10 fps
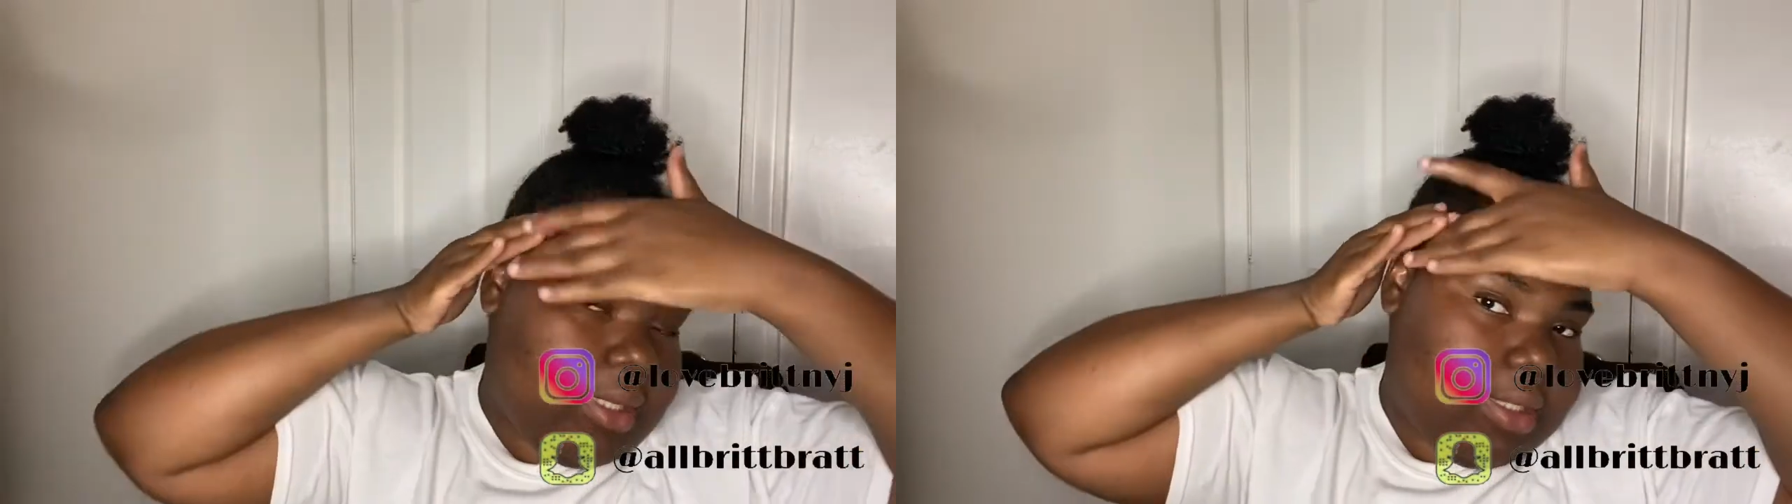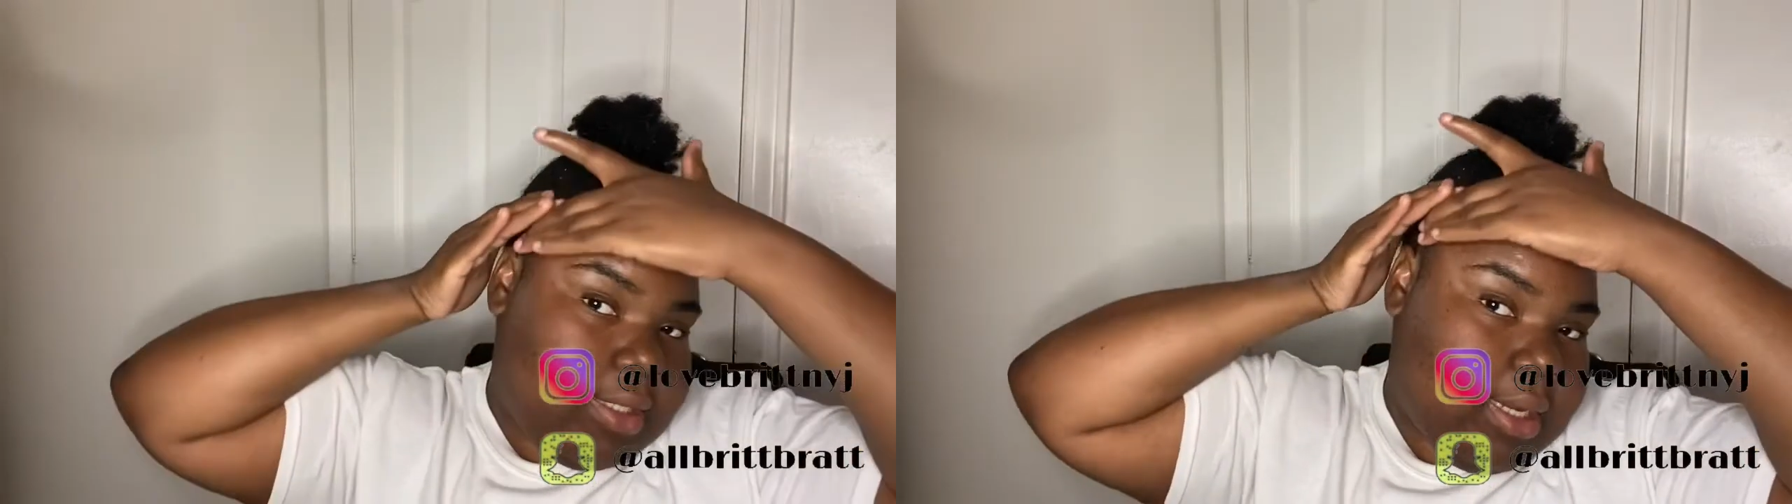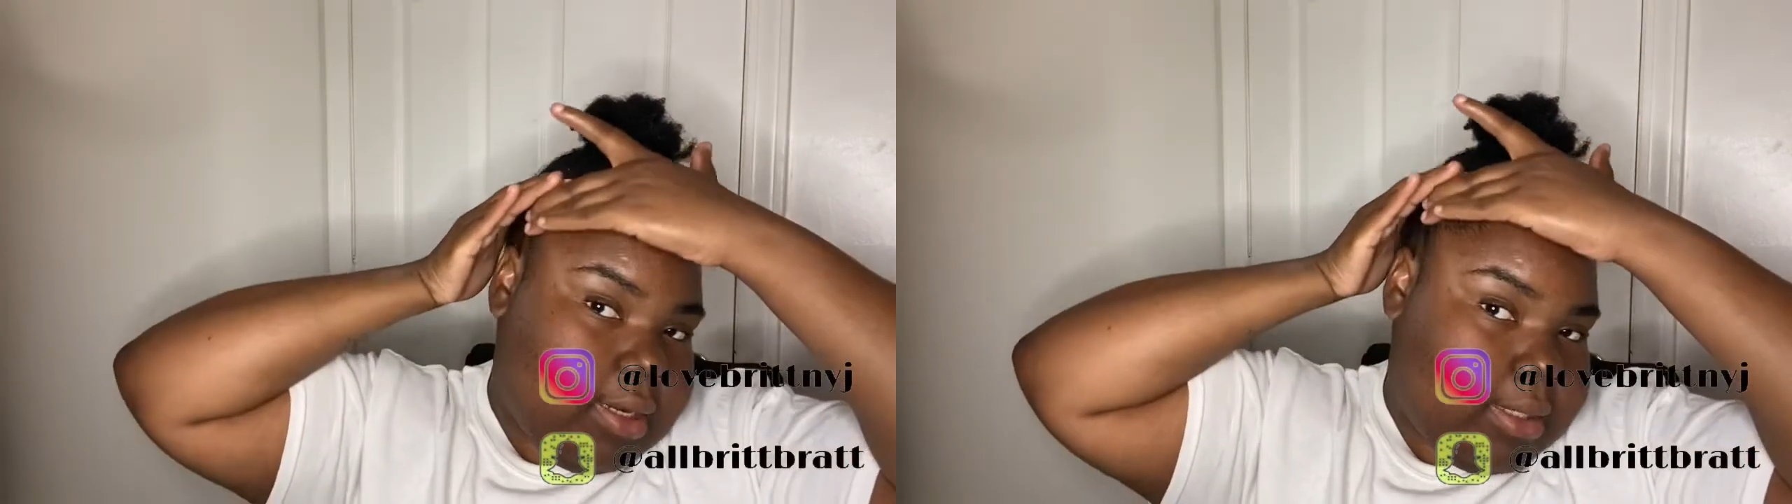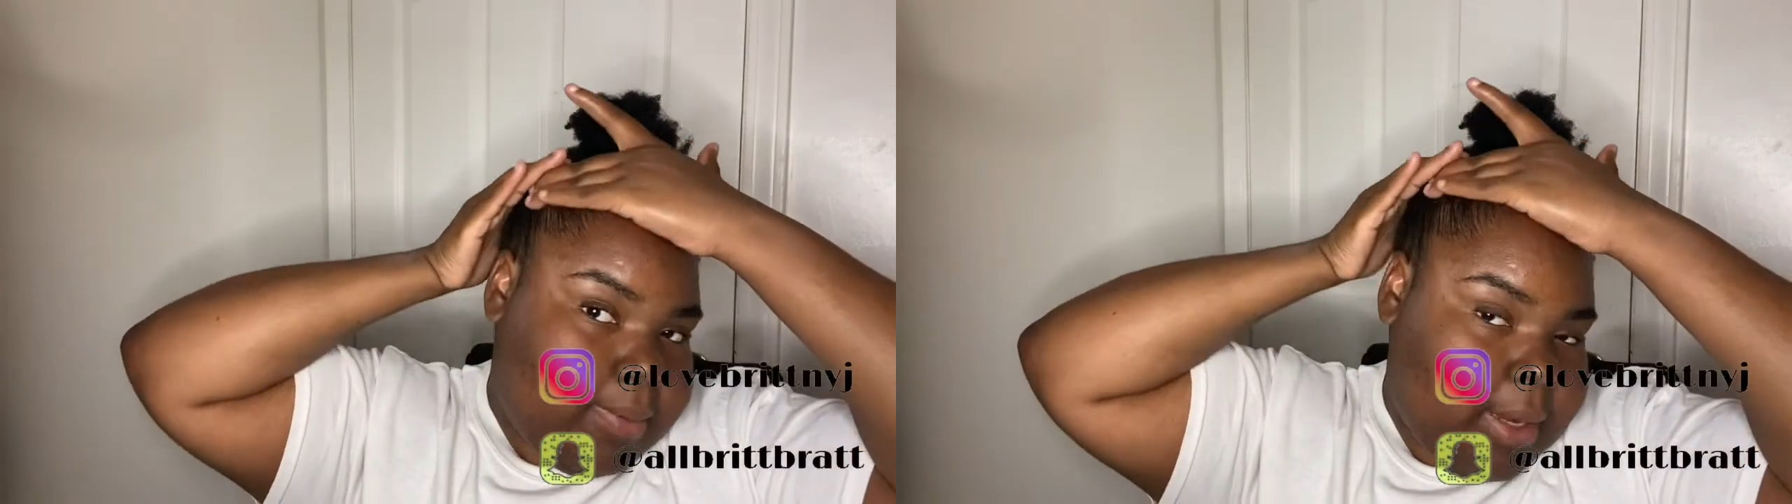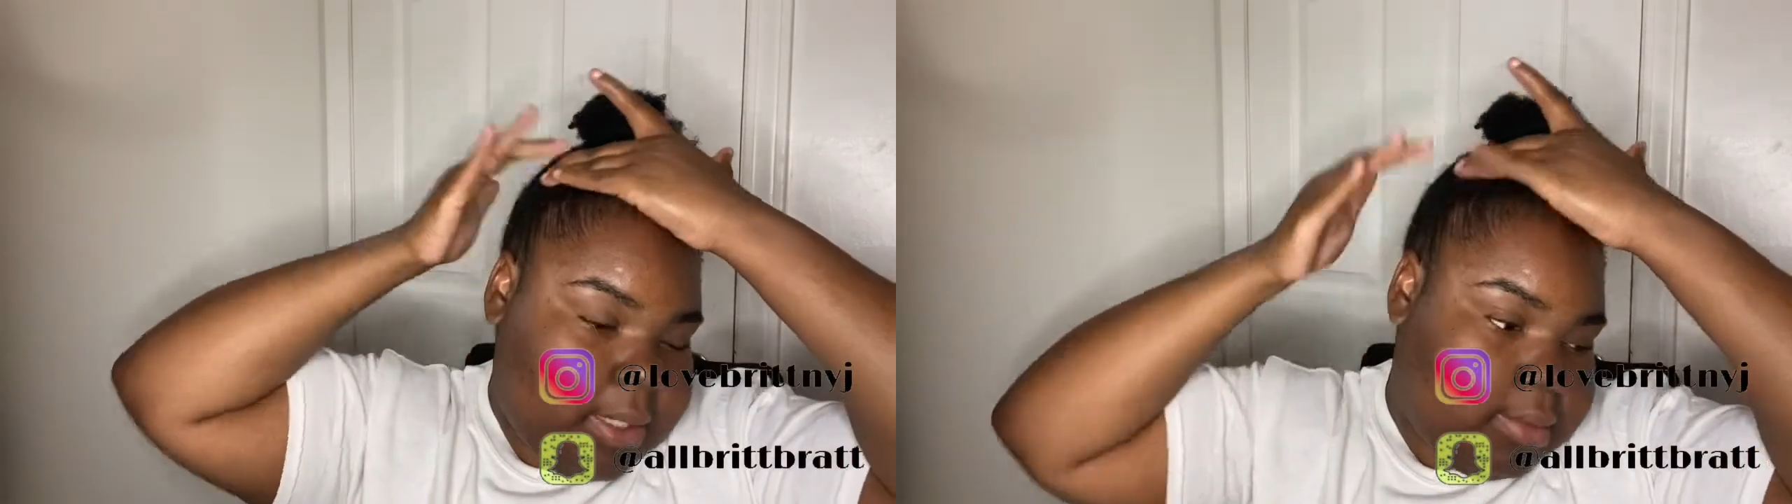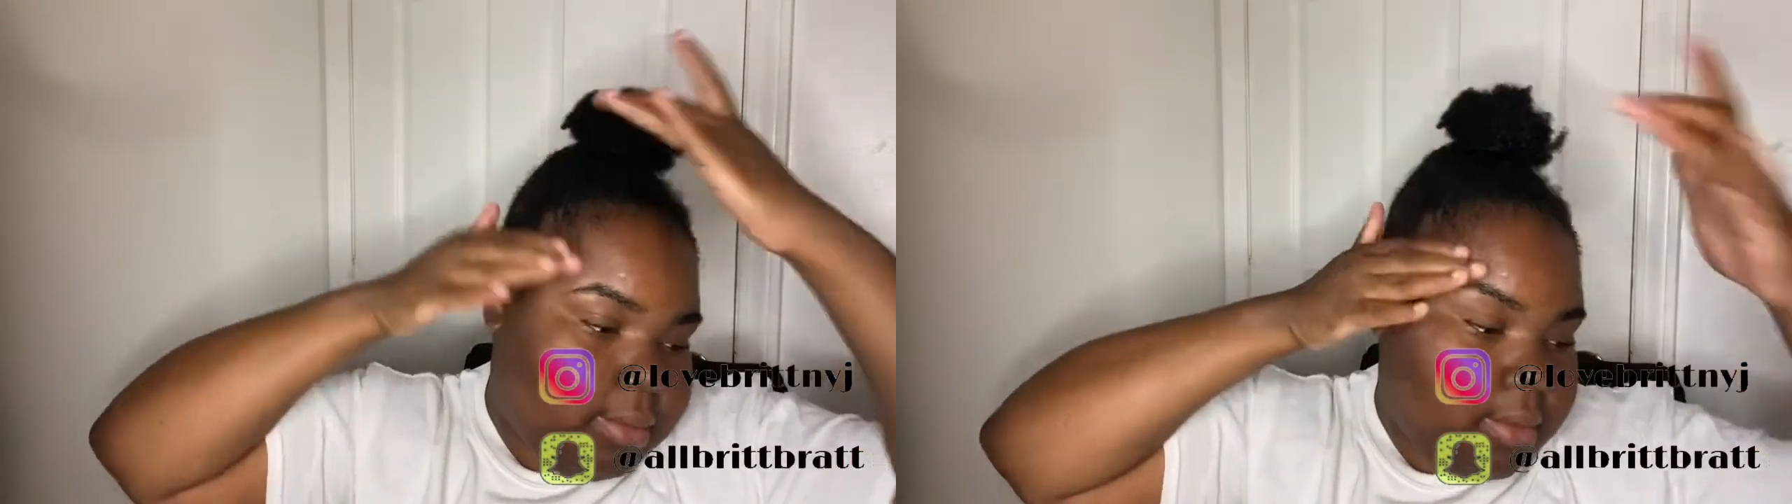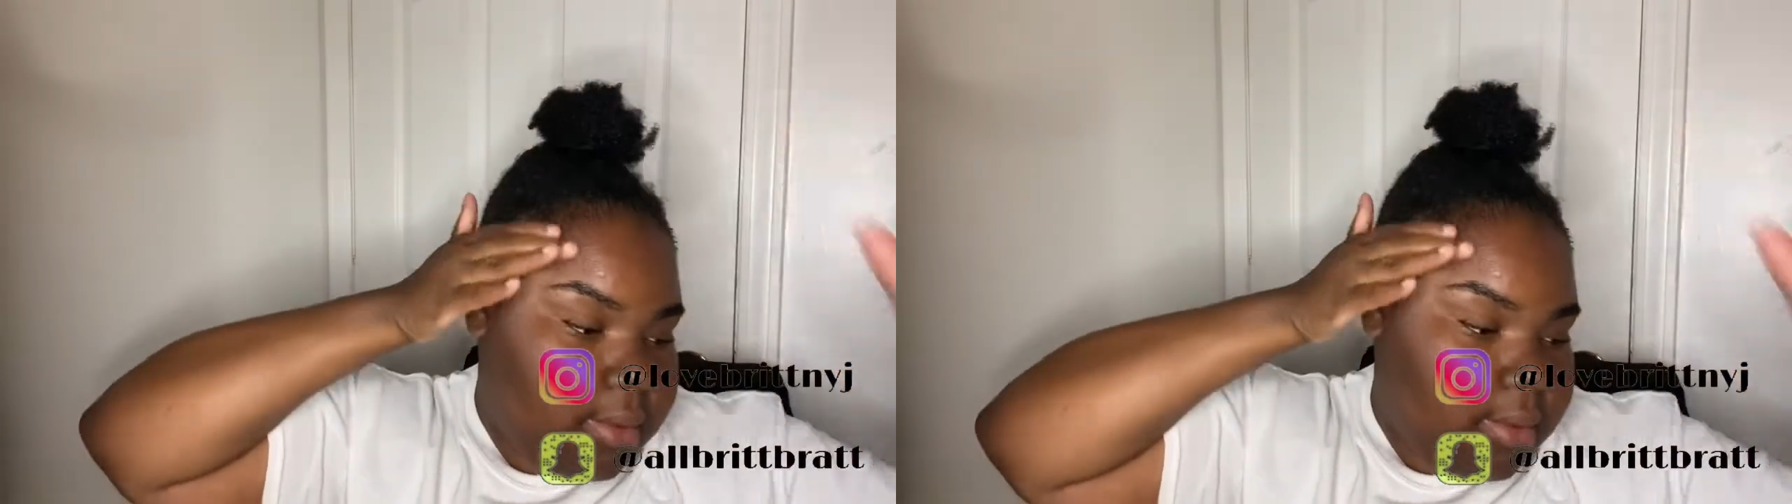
as down as possible.